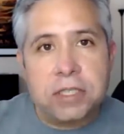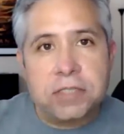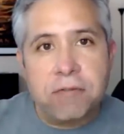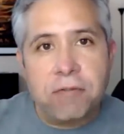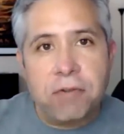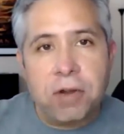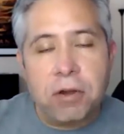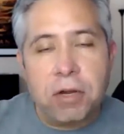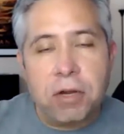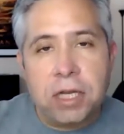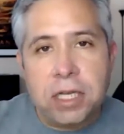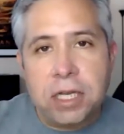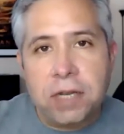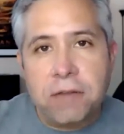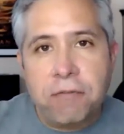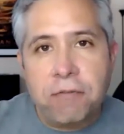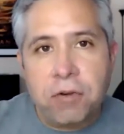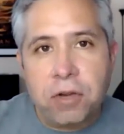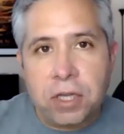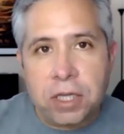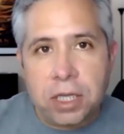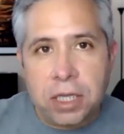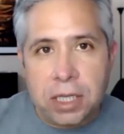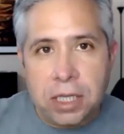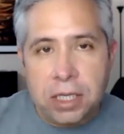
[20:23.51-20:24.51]
very
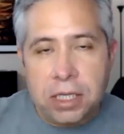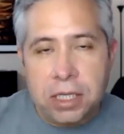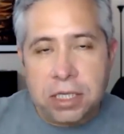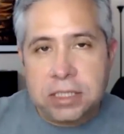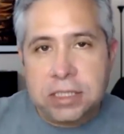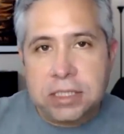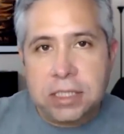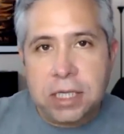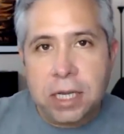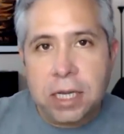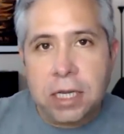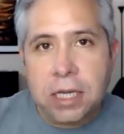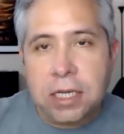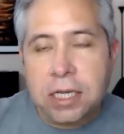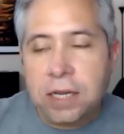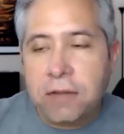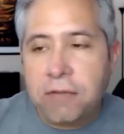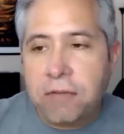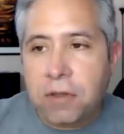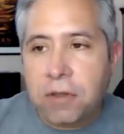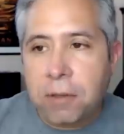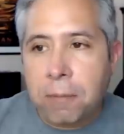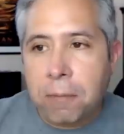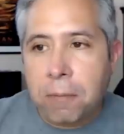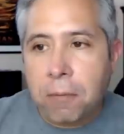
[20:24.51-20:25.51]
differently in a
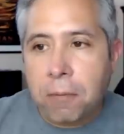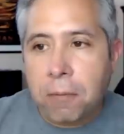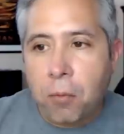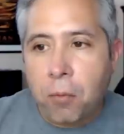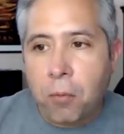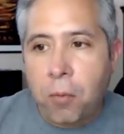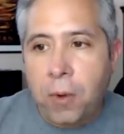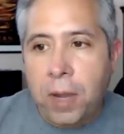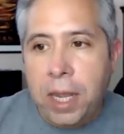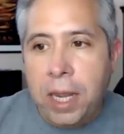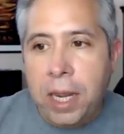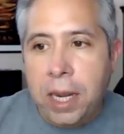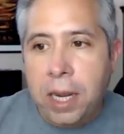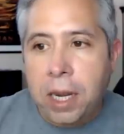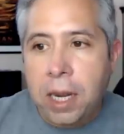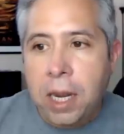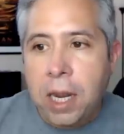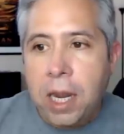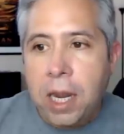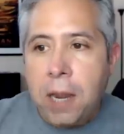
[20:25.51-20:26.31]
scientific way